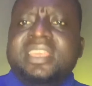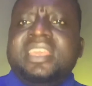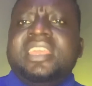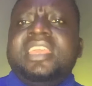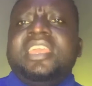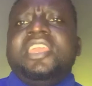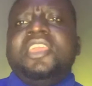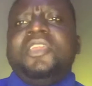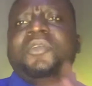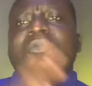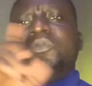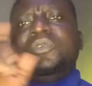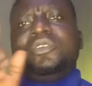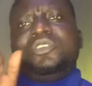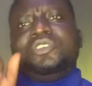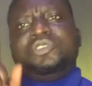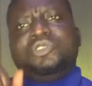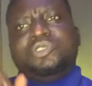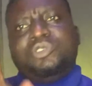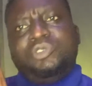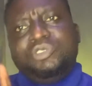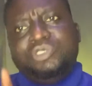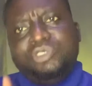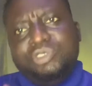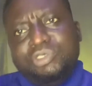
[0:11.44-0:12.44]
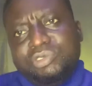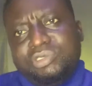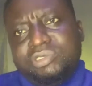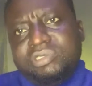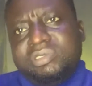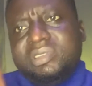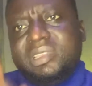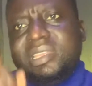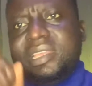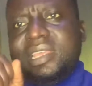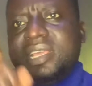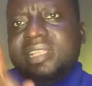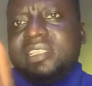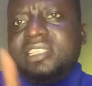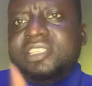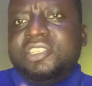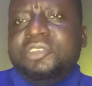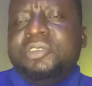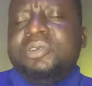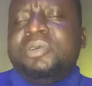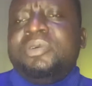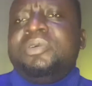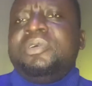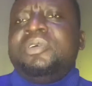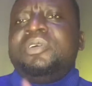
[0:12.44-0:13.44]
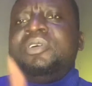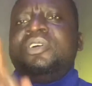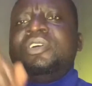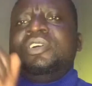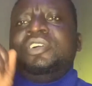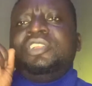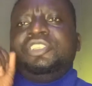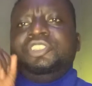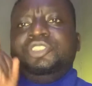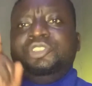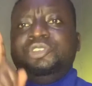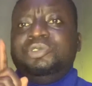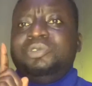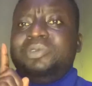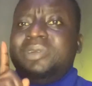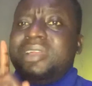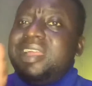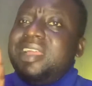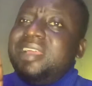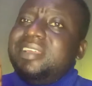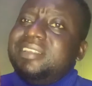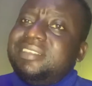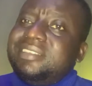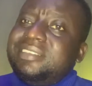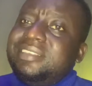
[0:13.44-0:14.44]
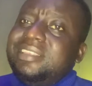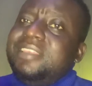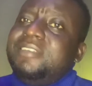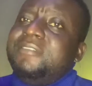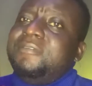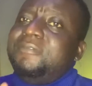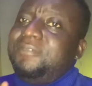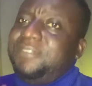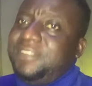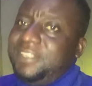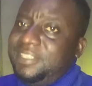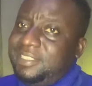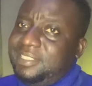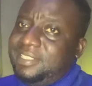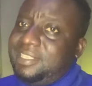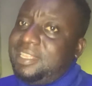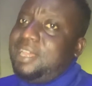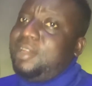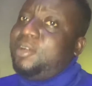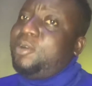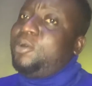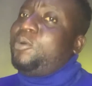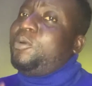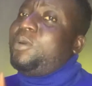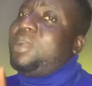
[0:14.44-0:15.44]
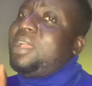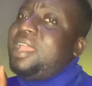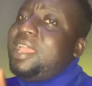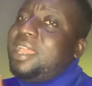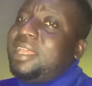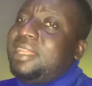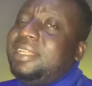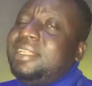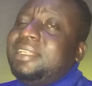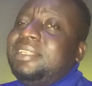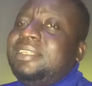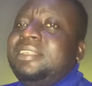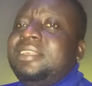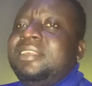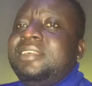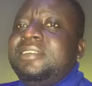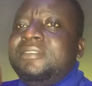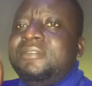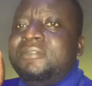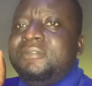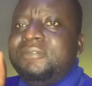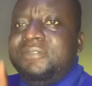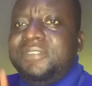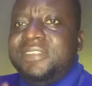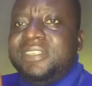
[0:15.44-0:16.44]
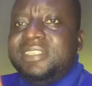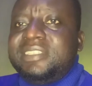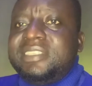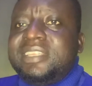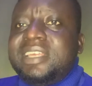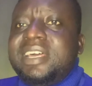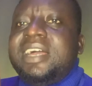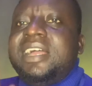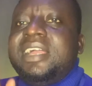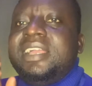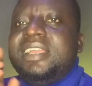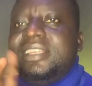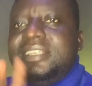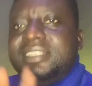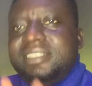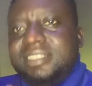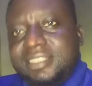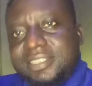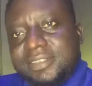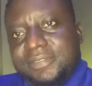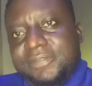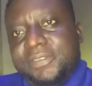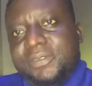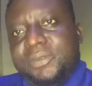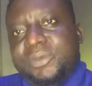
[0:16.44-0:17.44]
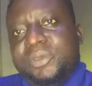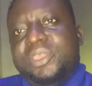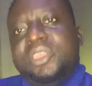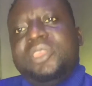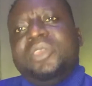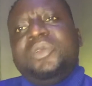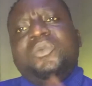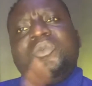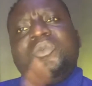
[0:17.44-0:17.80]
in which you could use to get your USA visa or any visa interview. In